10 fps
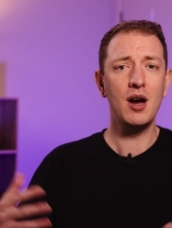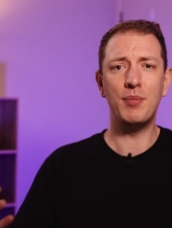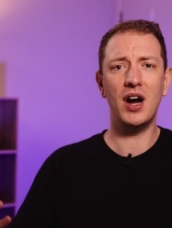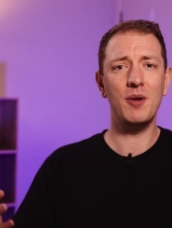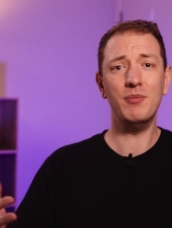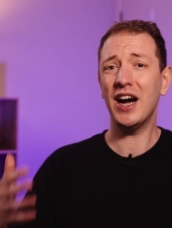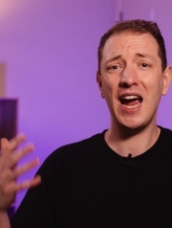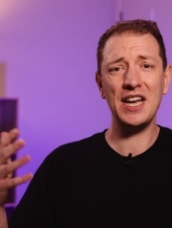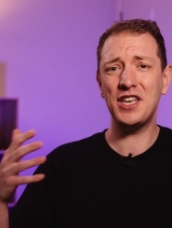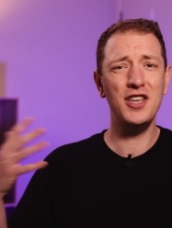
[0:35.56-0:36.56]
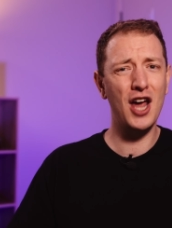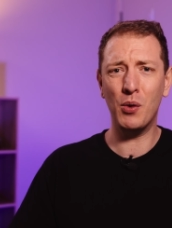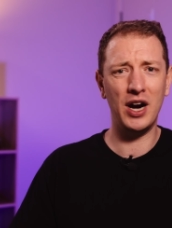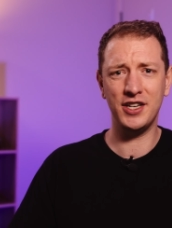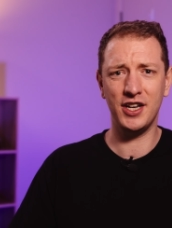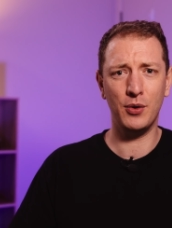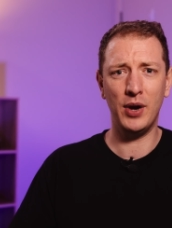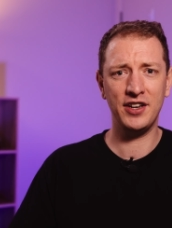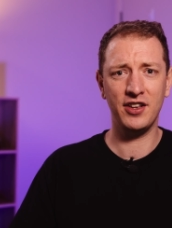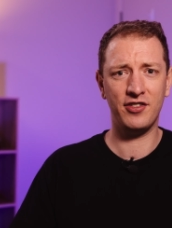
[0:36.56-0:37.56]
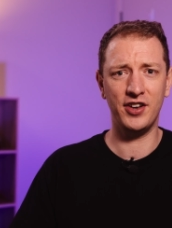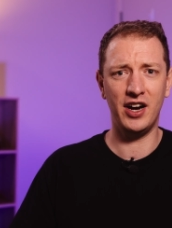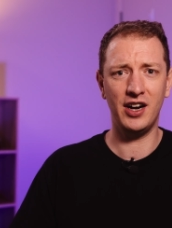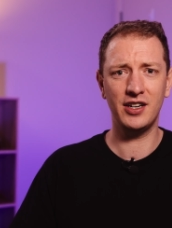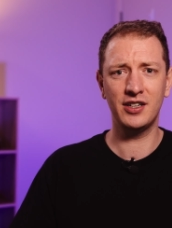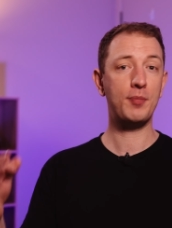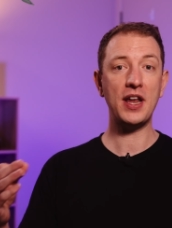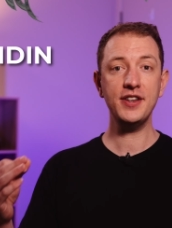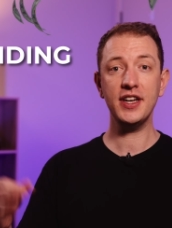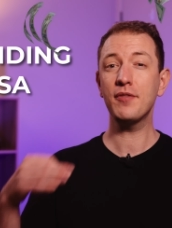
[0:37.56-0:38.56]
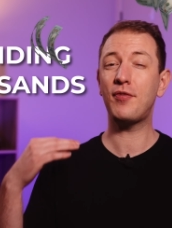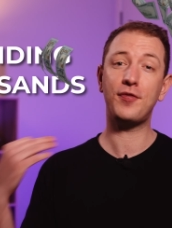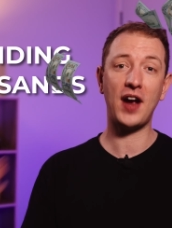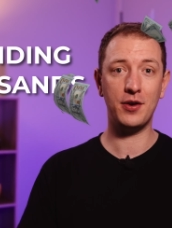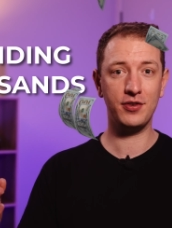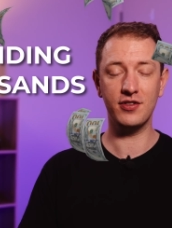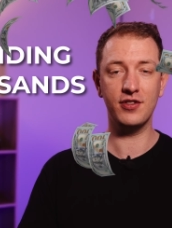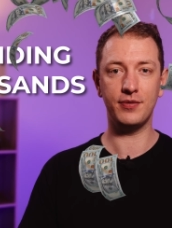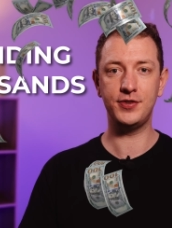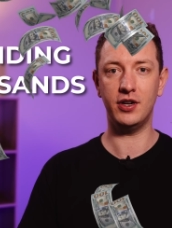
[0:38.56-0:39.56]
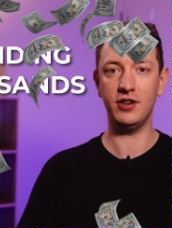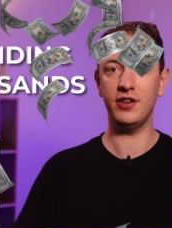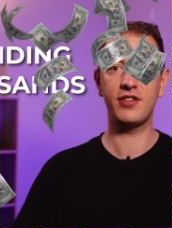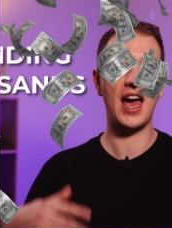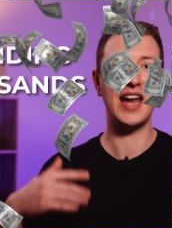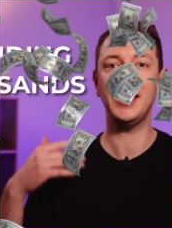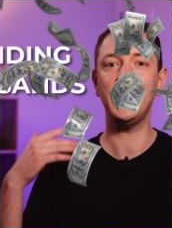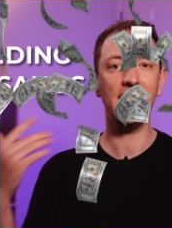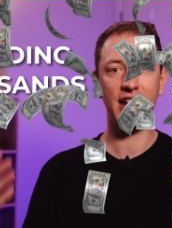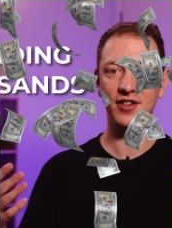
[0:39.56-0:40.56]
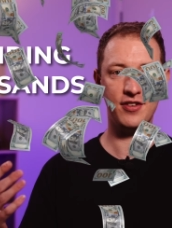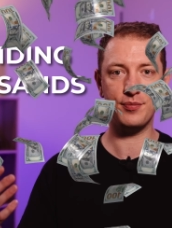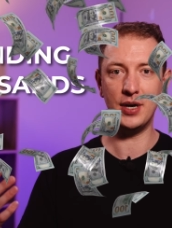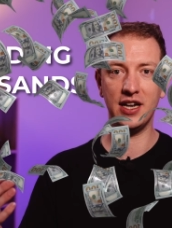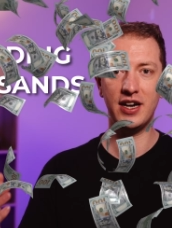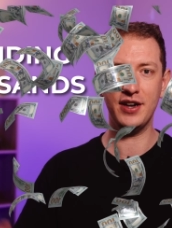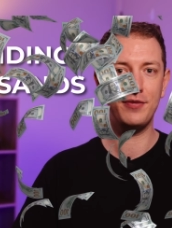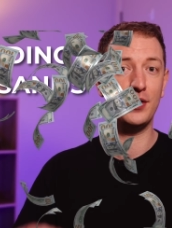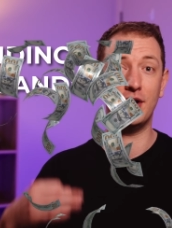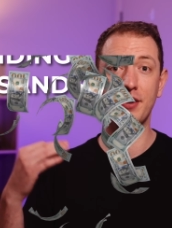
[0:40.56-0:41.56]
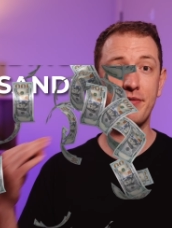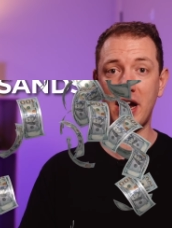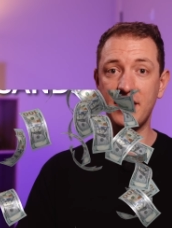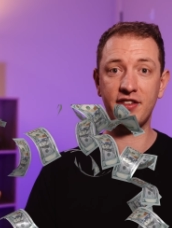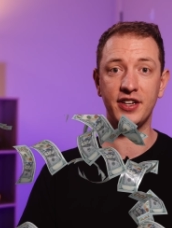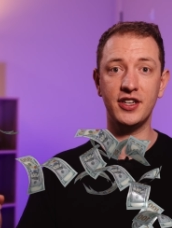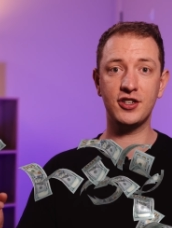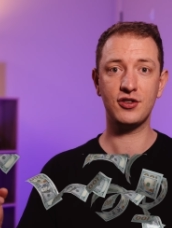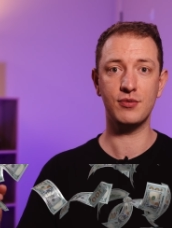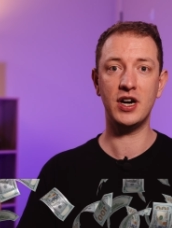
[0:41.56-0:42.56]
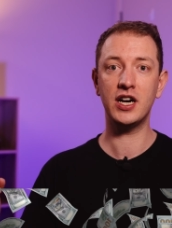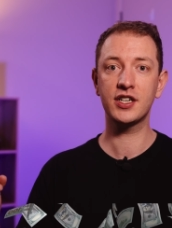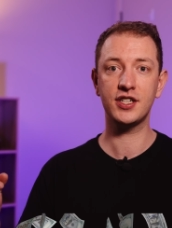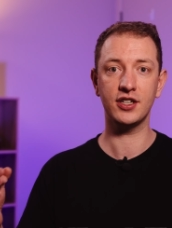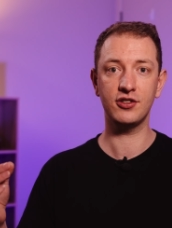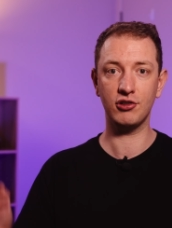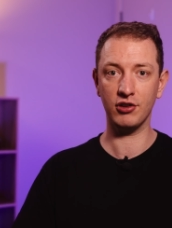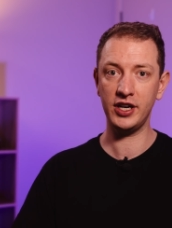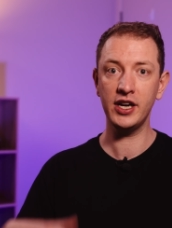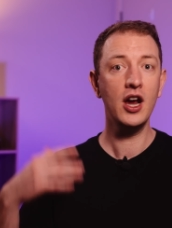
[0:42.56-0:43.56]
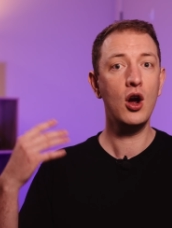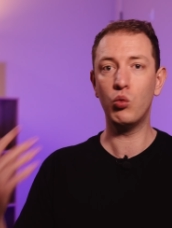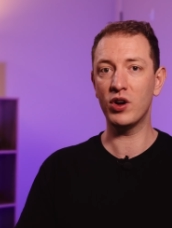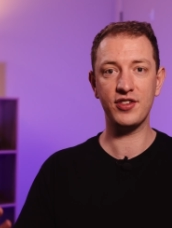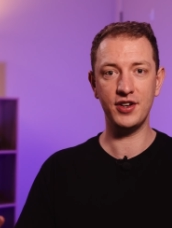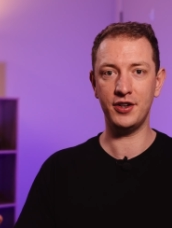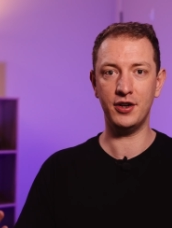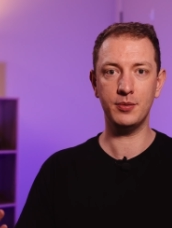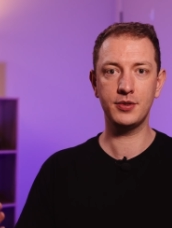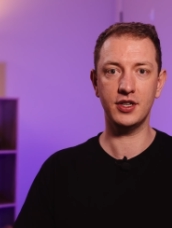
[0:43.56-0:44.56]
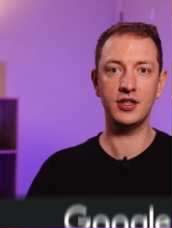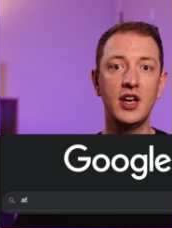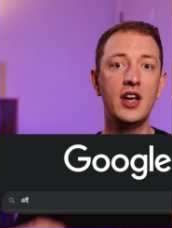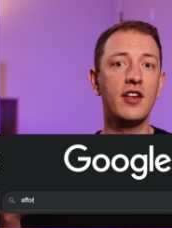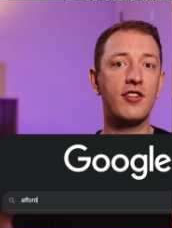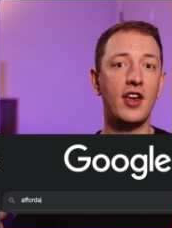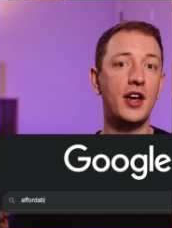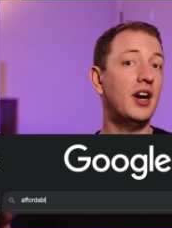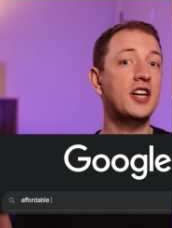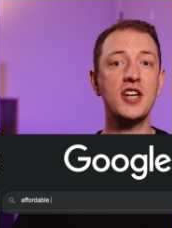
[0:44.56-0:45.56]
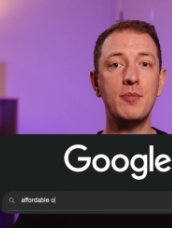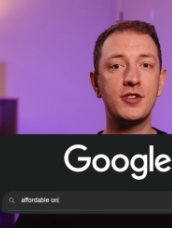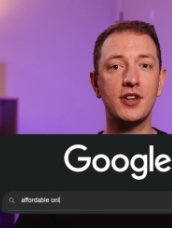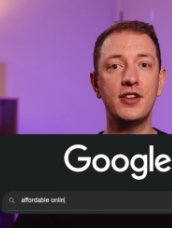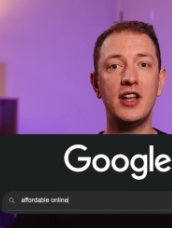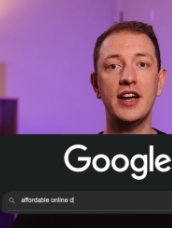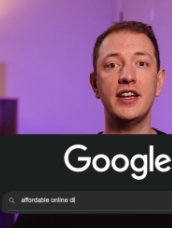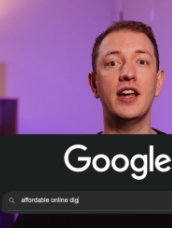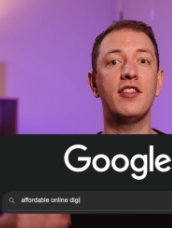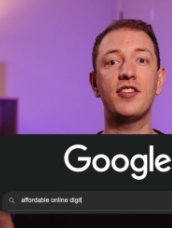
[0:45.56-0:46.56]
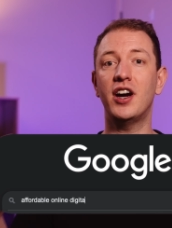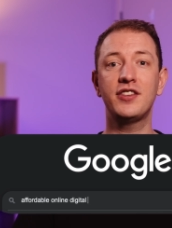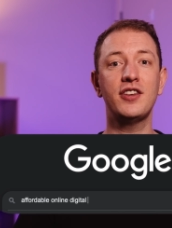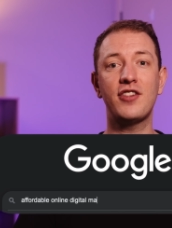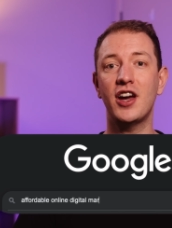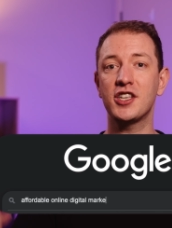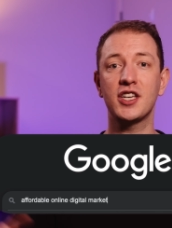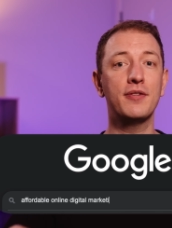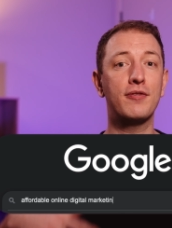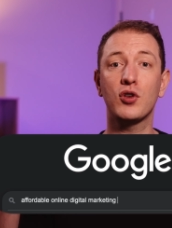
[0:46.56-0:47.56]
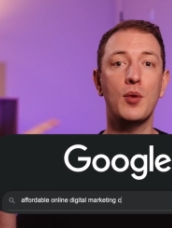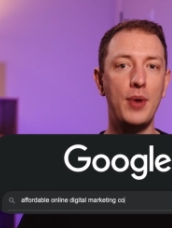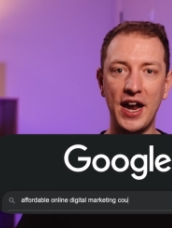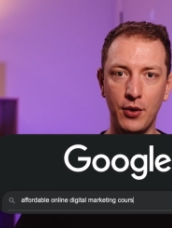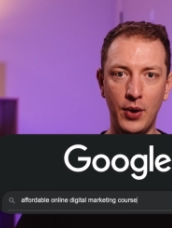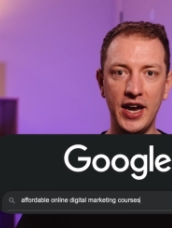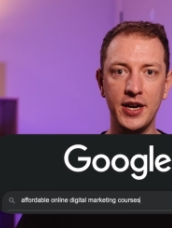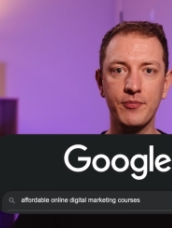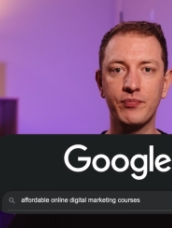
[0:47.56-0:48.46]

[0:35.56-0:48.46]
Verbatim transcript: but I had no idea where to start. Spending thousands of dollars and years of my life on a fancy digital marketing degree wasn't an option, so I jumped online and started searching for a better way.